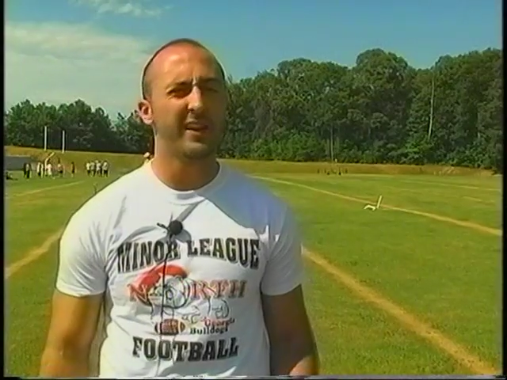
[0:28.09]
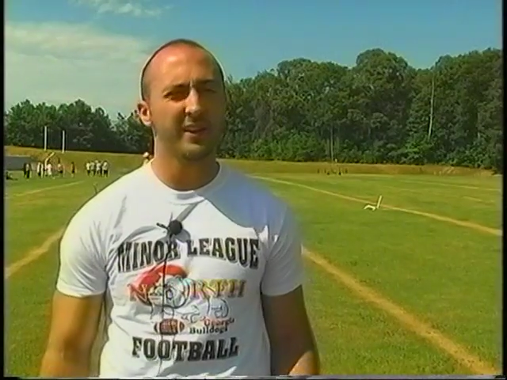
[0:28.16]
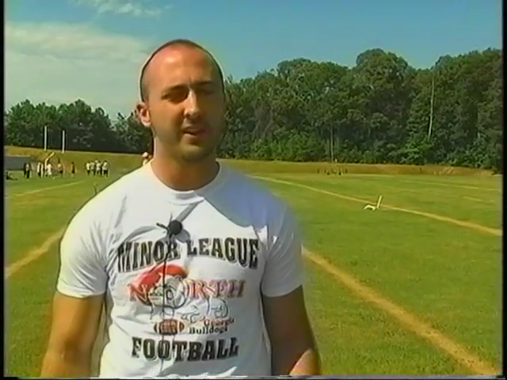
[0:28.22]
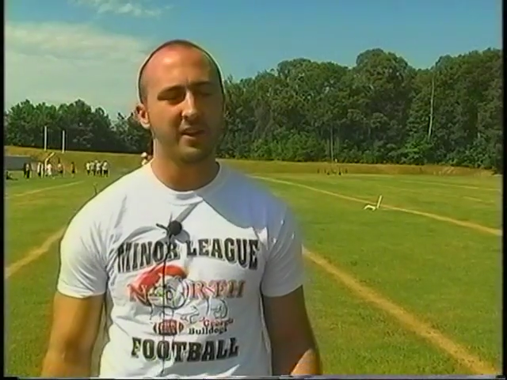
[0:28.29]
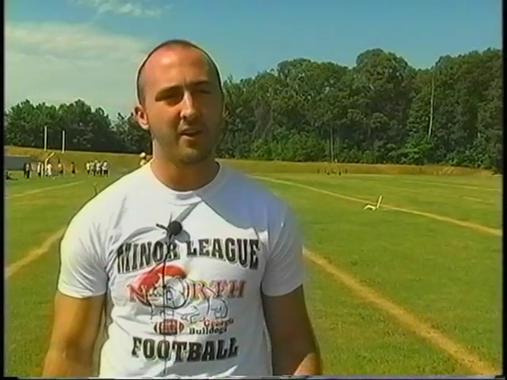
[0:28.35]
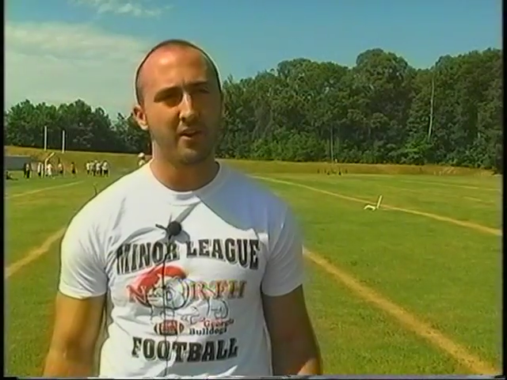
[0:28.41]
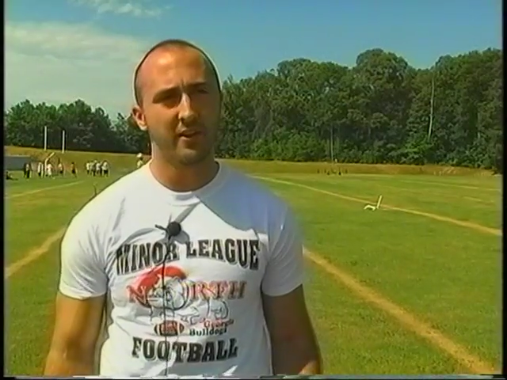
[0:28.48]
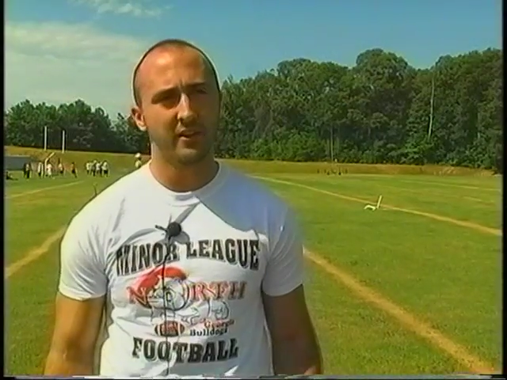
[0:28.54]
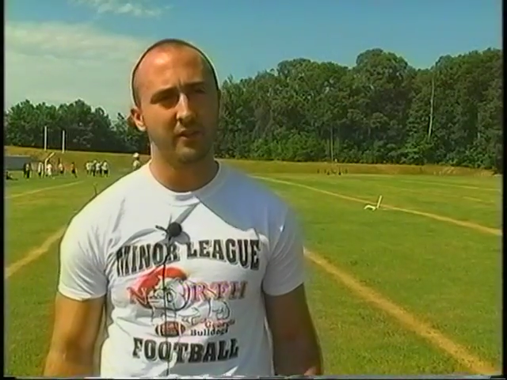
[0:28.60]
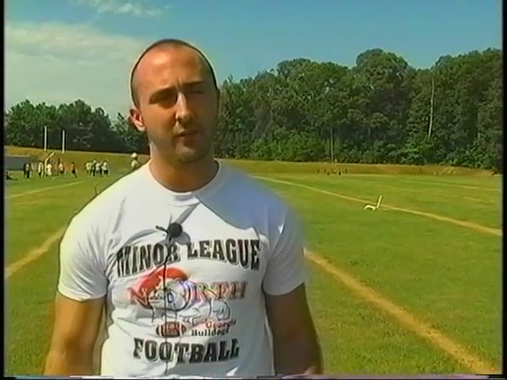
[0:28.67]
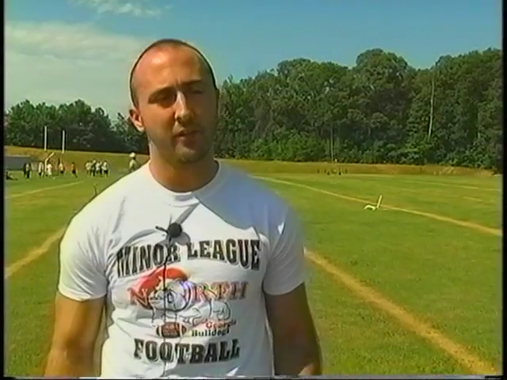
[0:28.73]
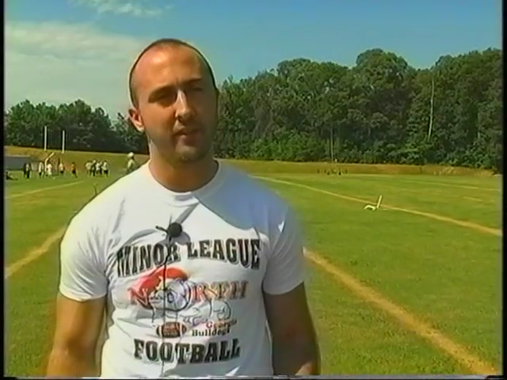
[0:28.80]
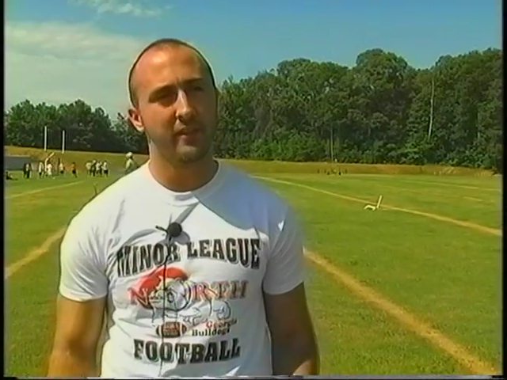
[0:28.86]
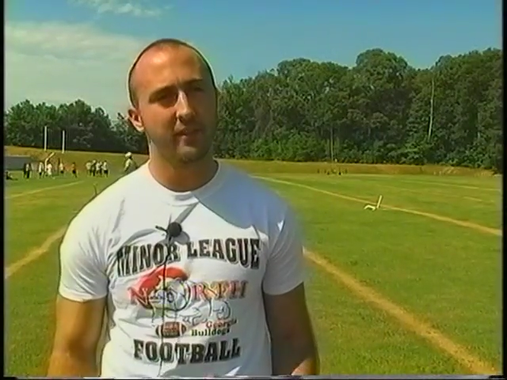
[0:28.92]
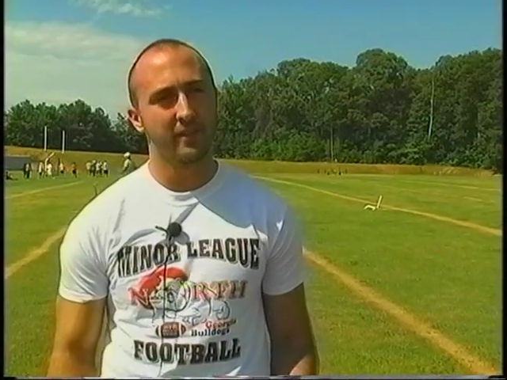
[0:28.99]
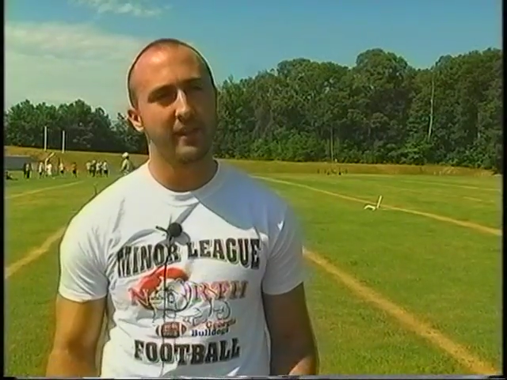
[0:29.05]
to call it on
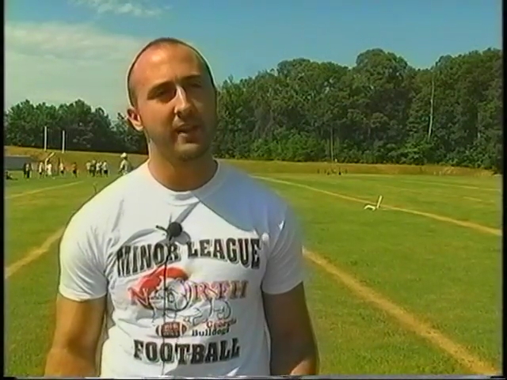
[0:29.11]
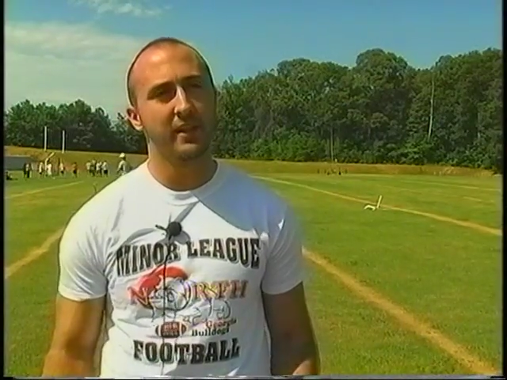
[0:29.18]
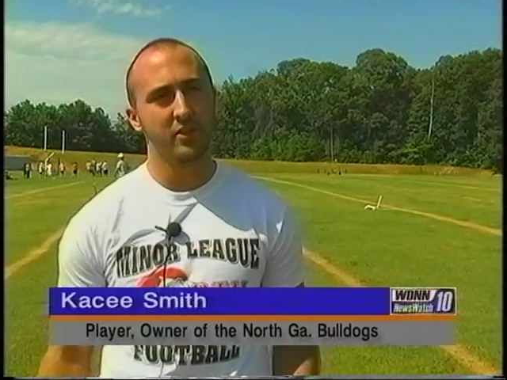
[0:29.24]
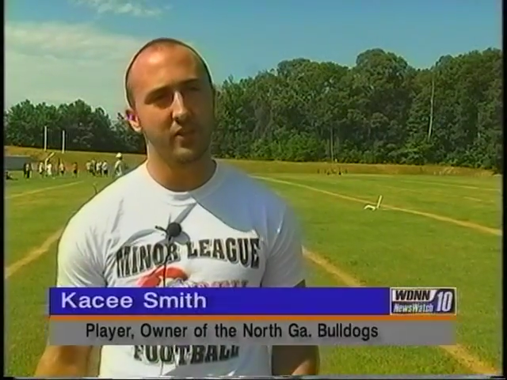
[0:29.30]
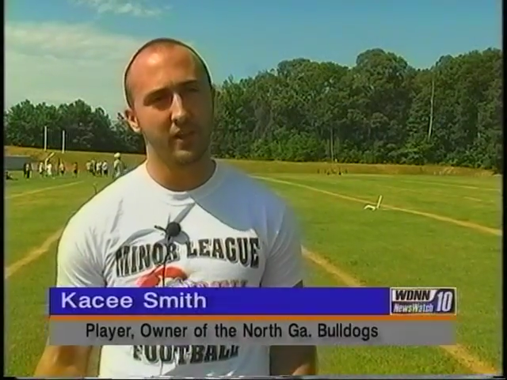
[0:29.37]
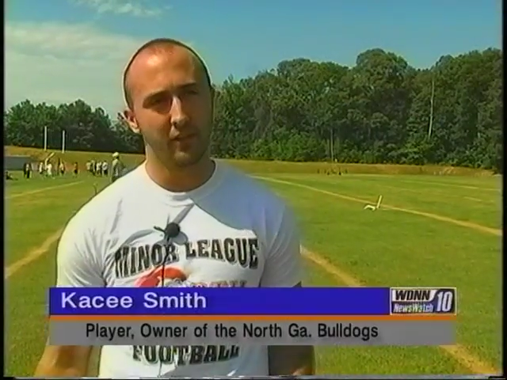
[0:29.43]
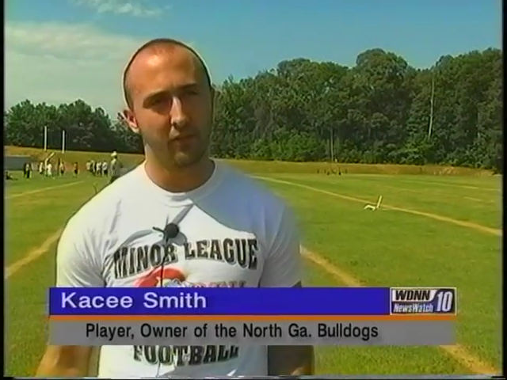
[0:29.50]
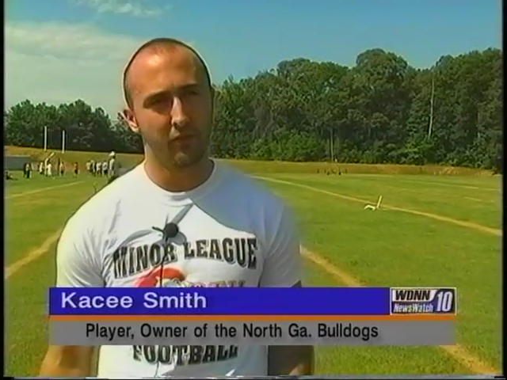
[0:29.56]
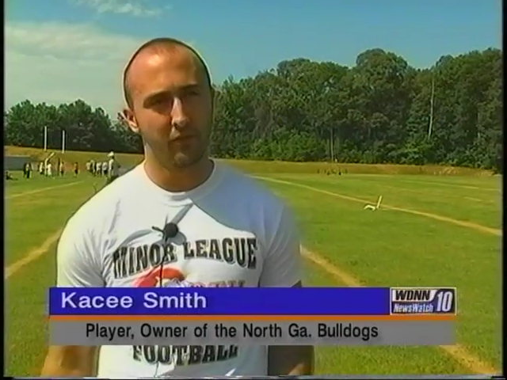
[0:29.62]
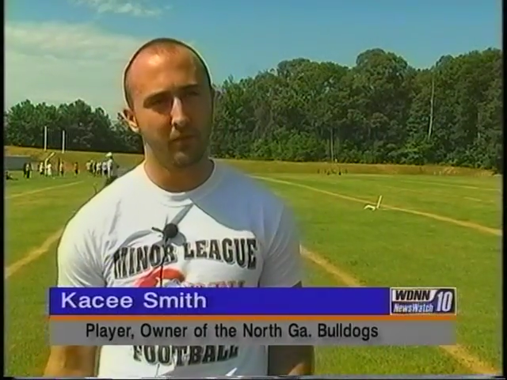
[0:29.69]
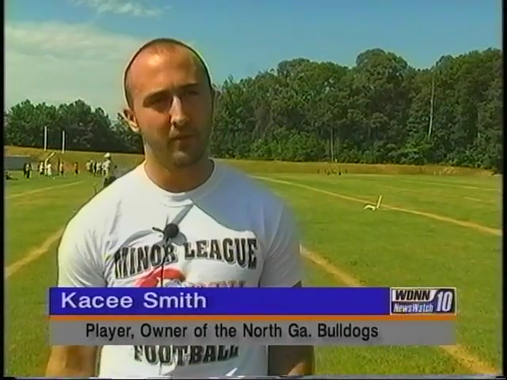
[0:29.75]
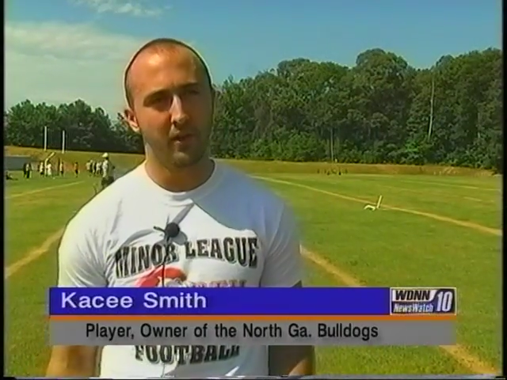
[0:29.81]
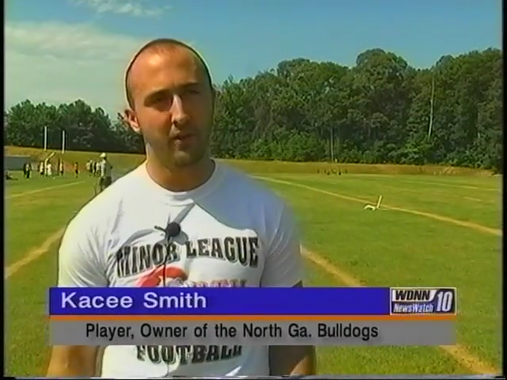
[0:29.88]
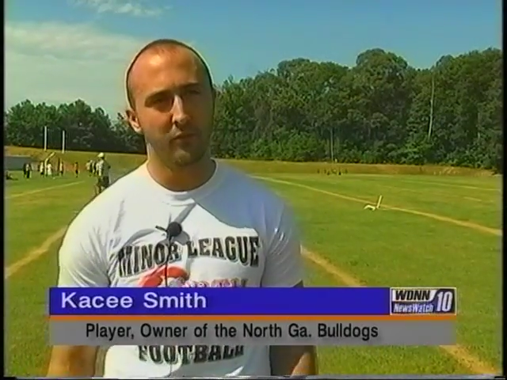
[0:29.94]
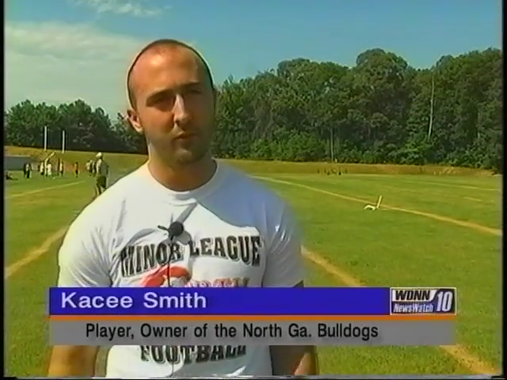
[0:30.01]
second chance football.